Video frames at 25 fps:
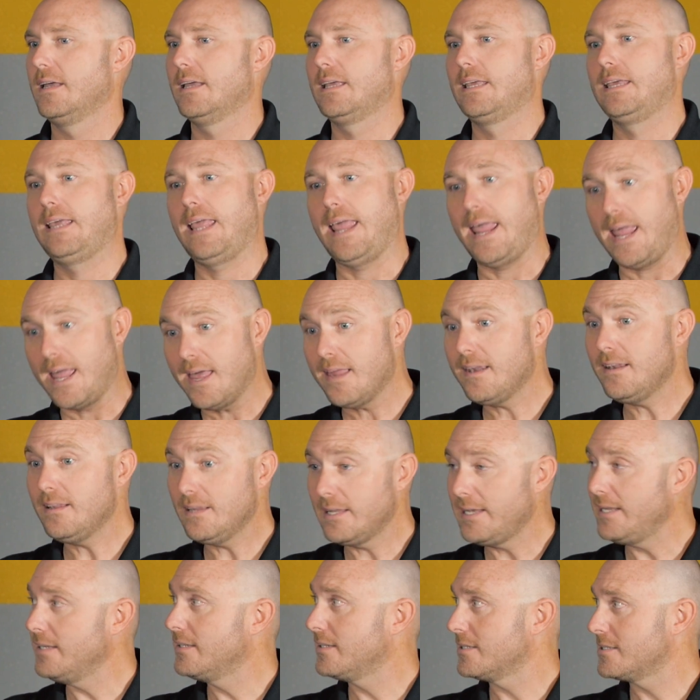can
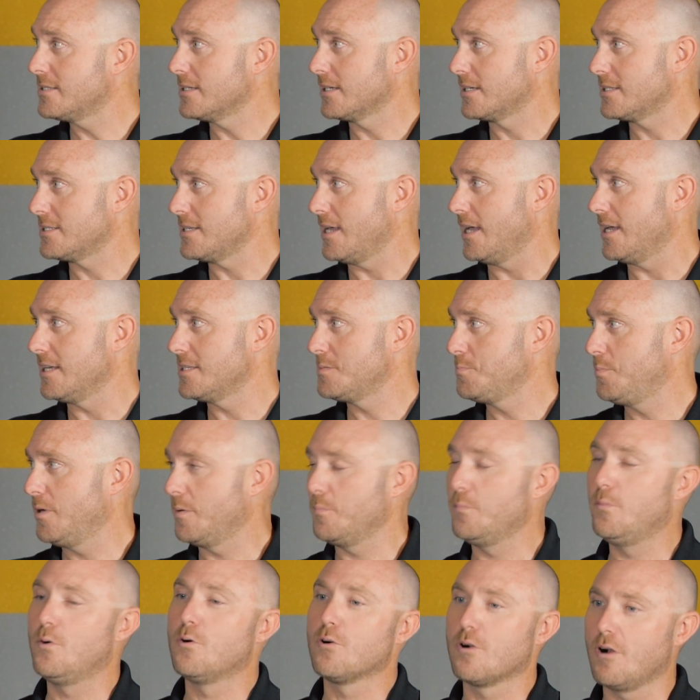lead to success,
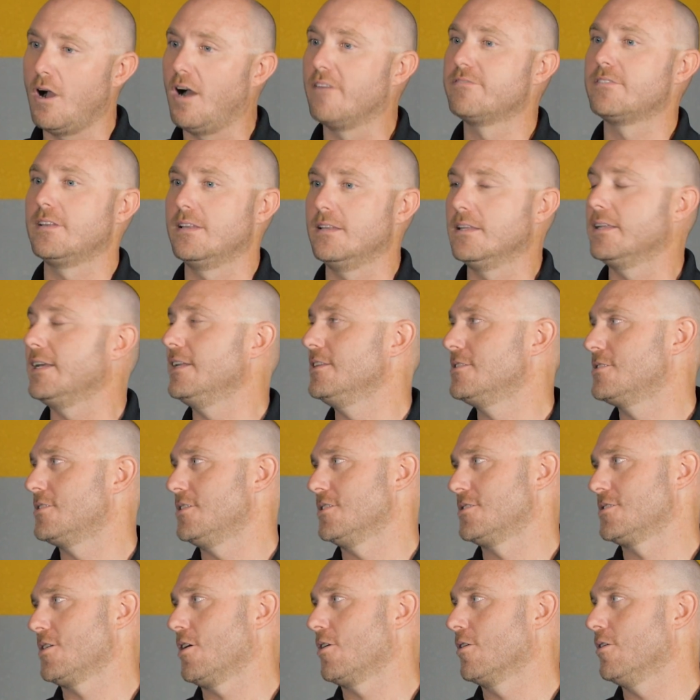but more often leads
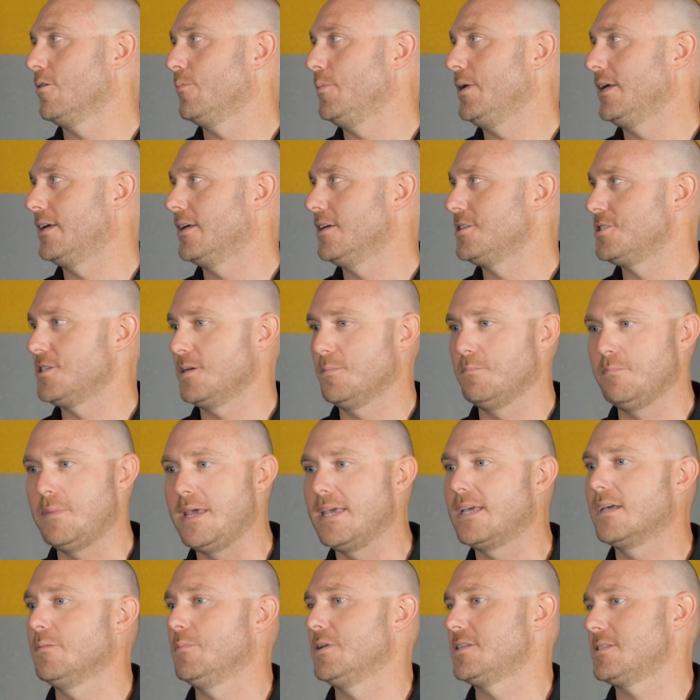to sorrow because you
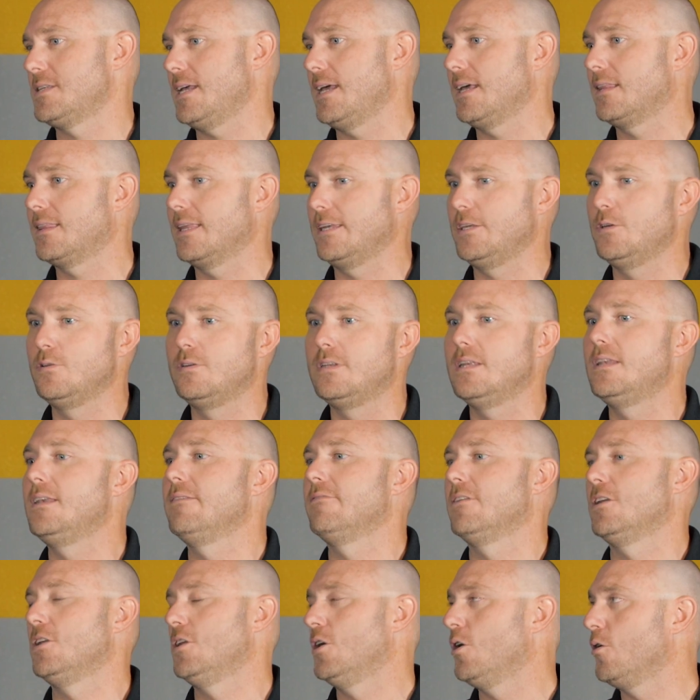make a mistake that you didn't
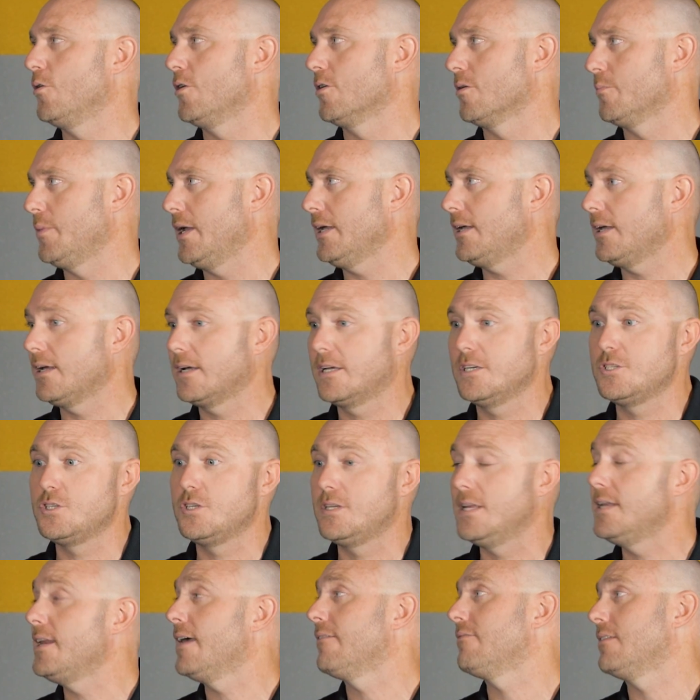even know you were making because
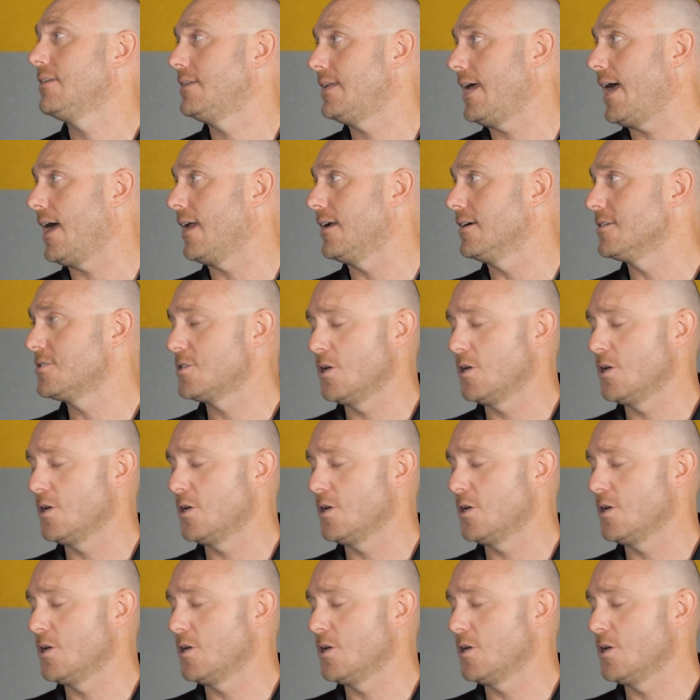you didn't have the data.